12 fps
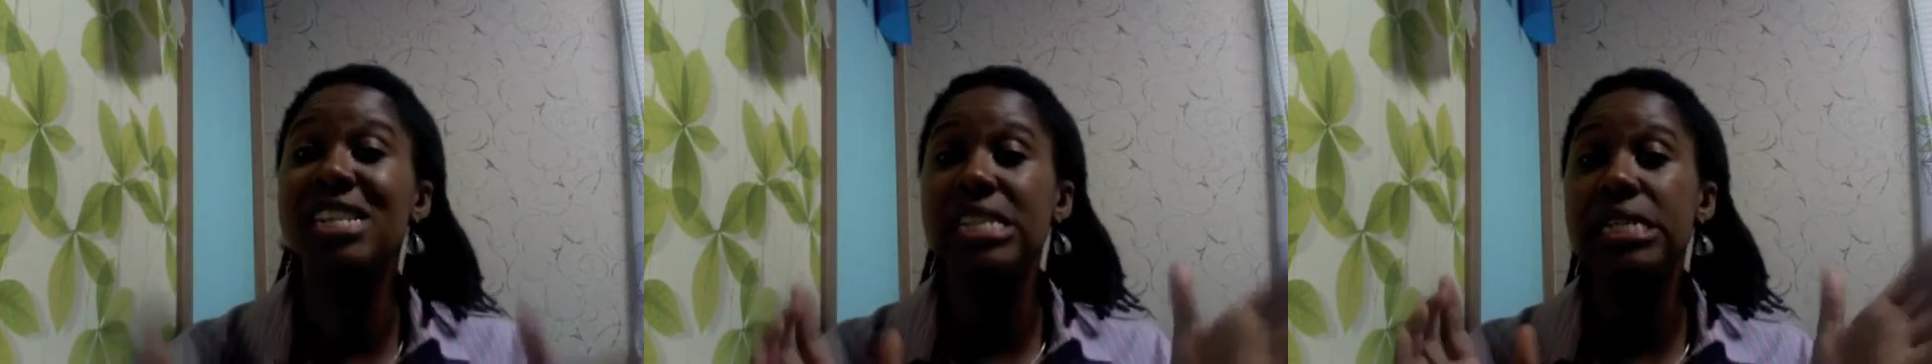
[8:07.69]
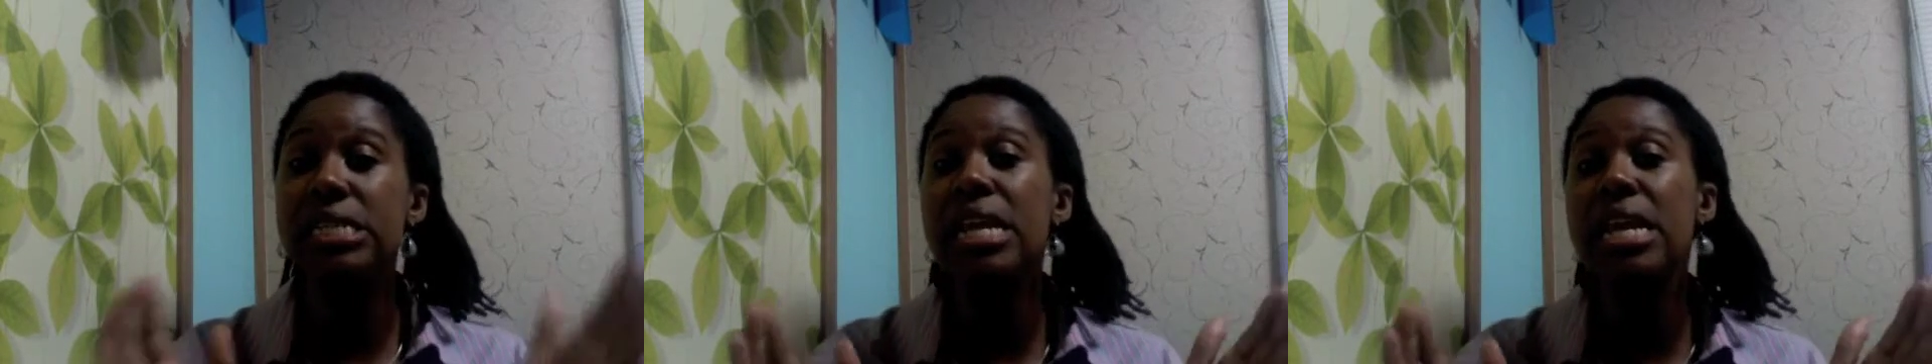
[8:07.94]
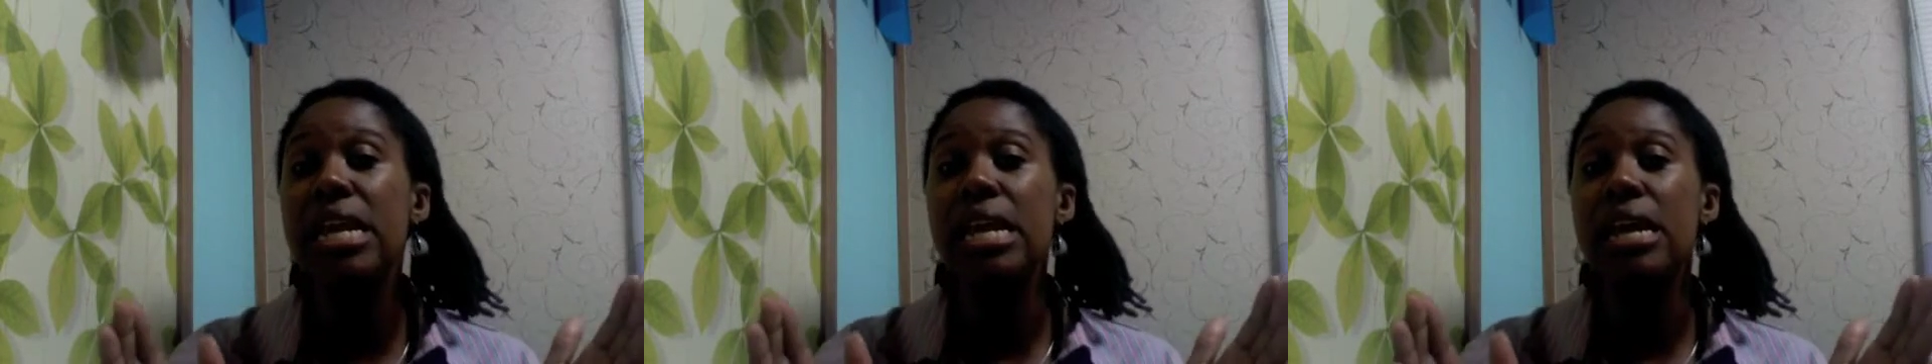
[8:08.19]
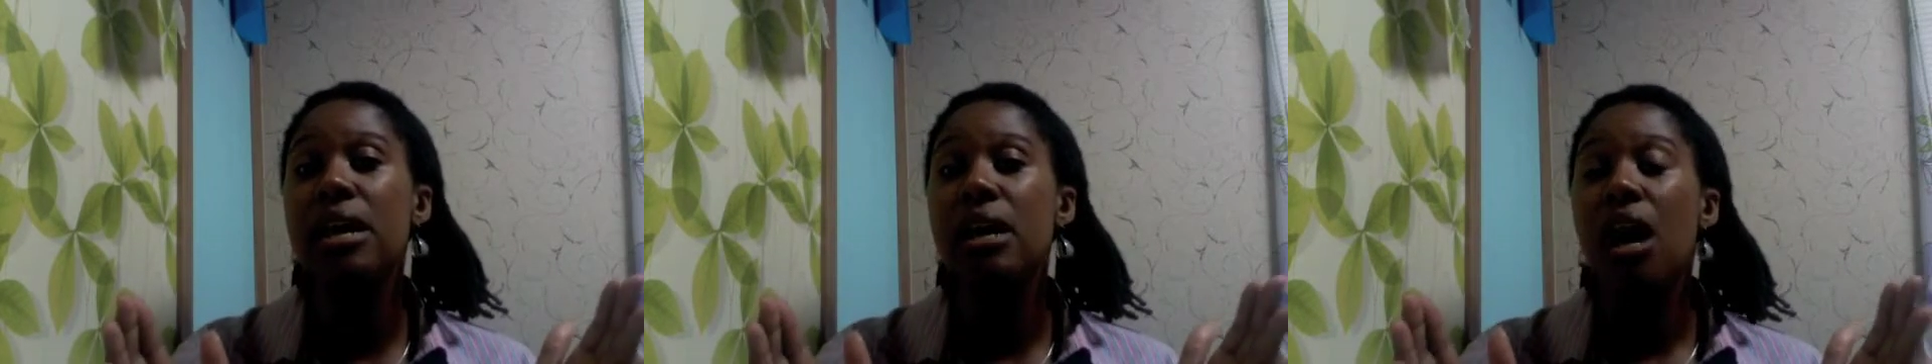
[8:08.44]
sea
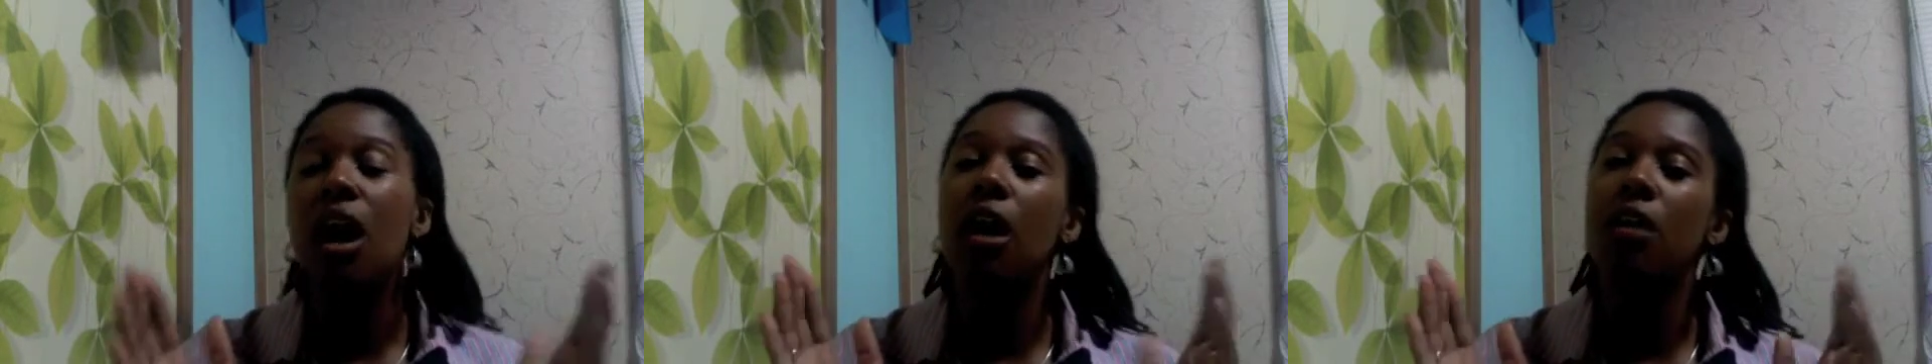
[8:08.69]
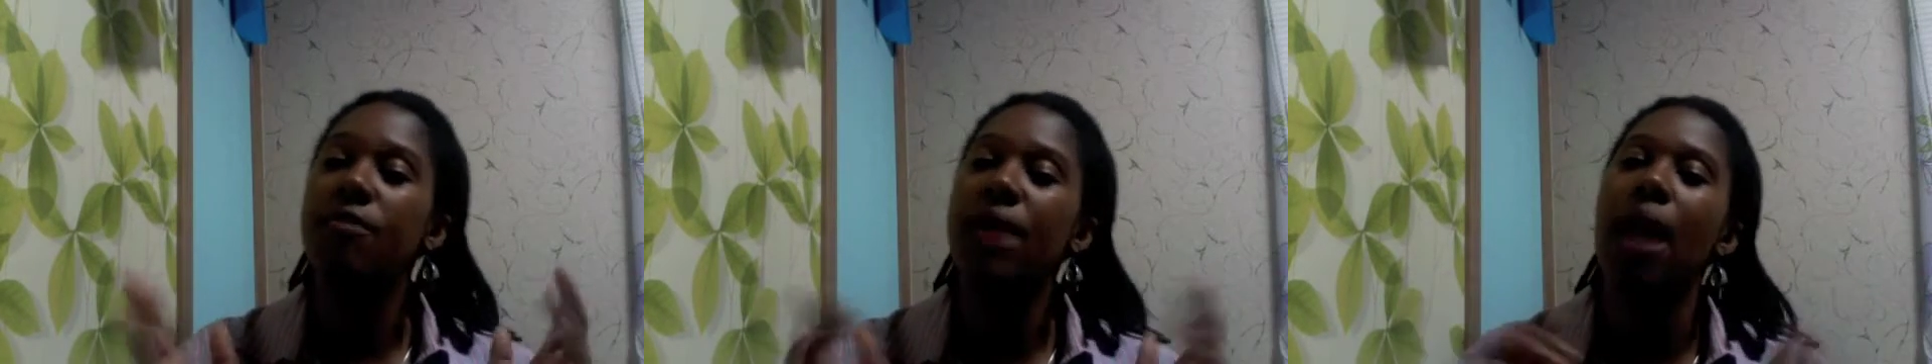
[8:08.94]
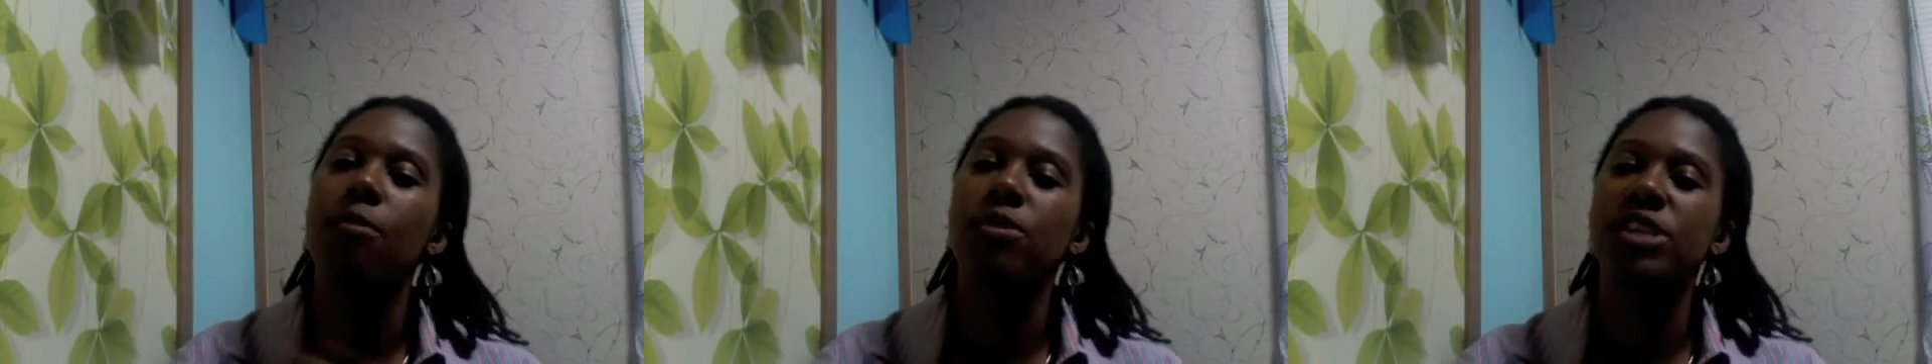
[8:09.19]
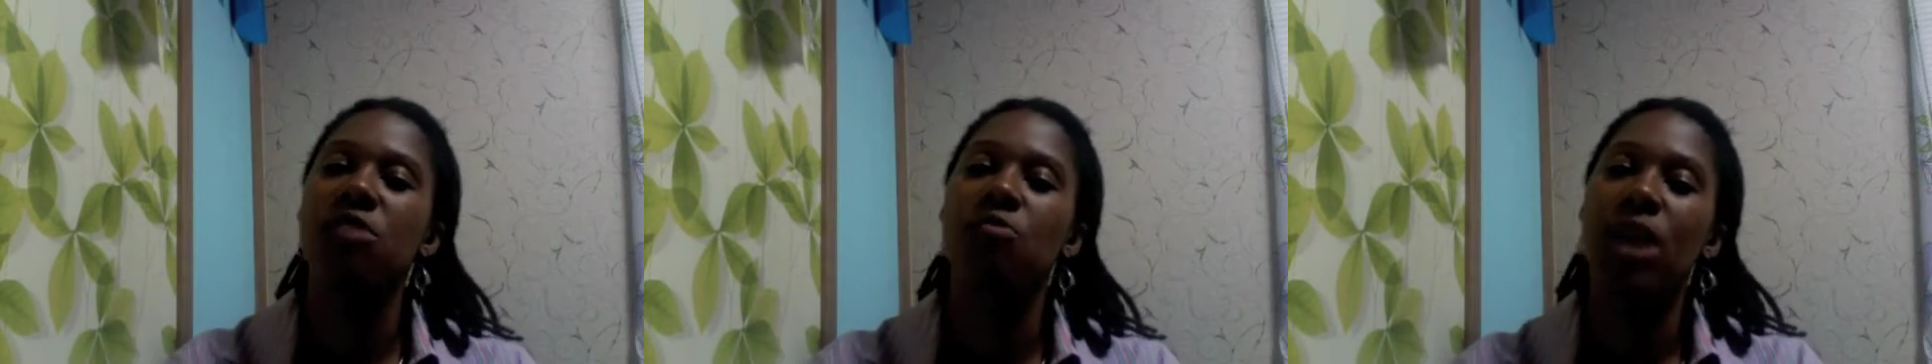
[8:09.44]
of cameras
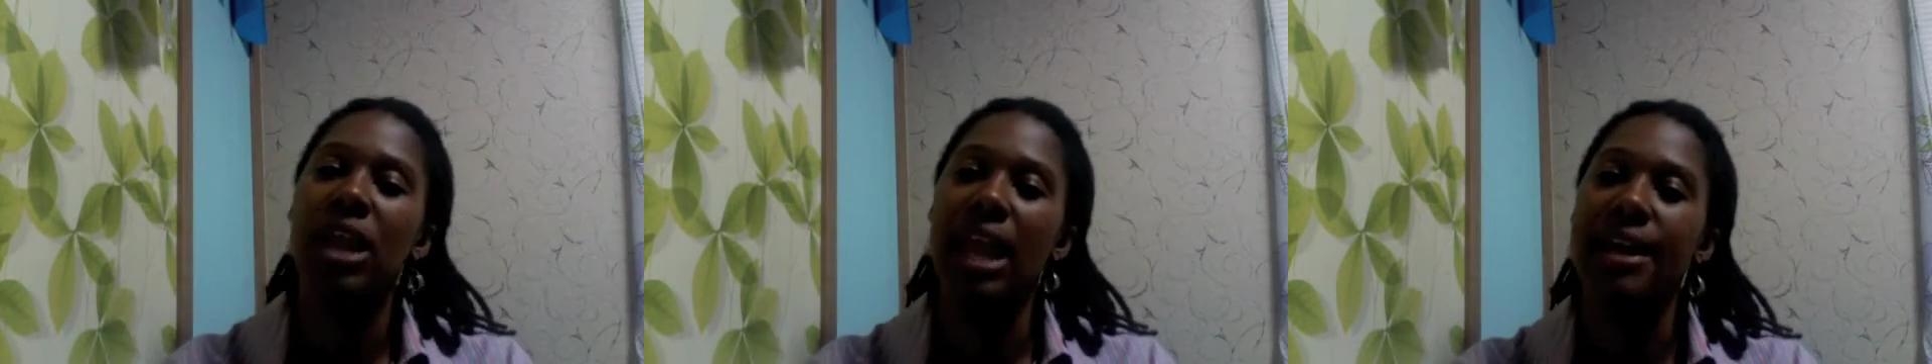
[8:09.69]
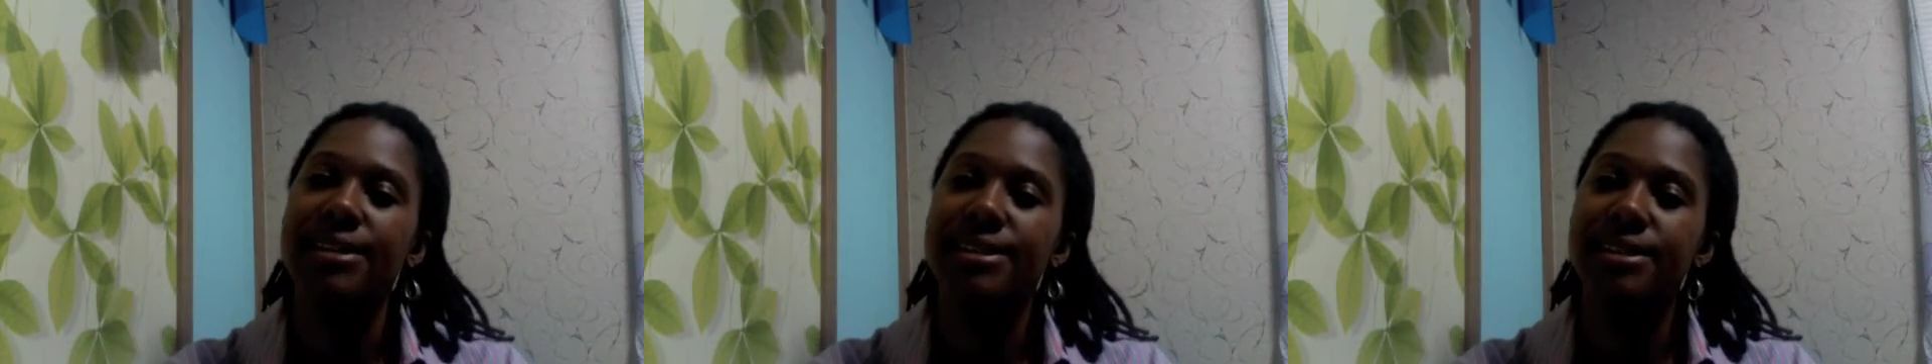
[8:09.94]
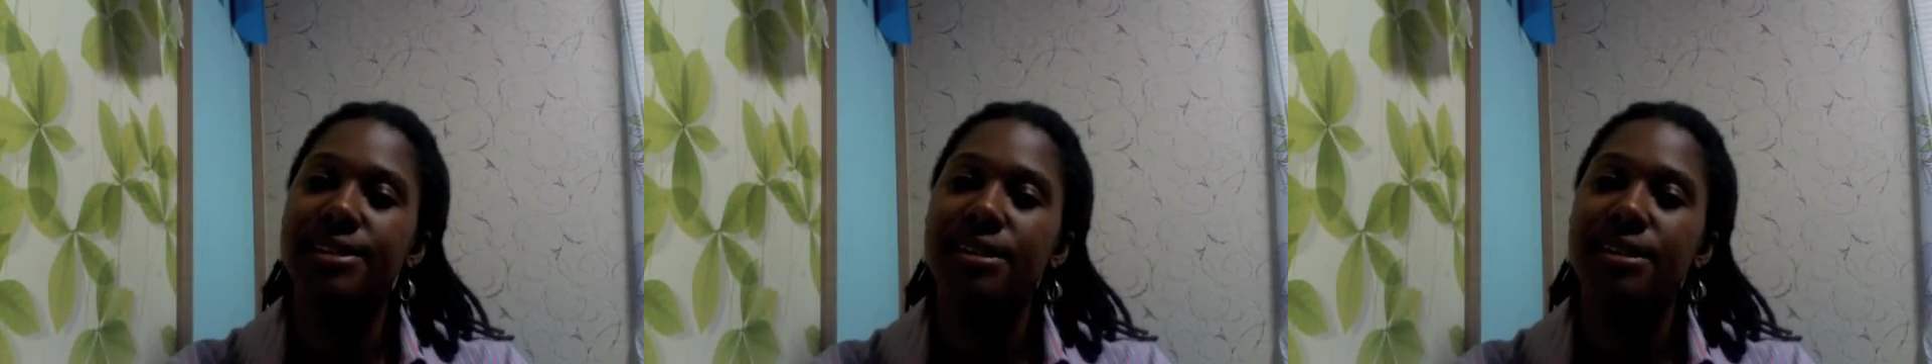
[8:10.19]
and red lights.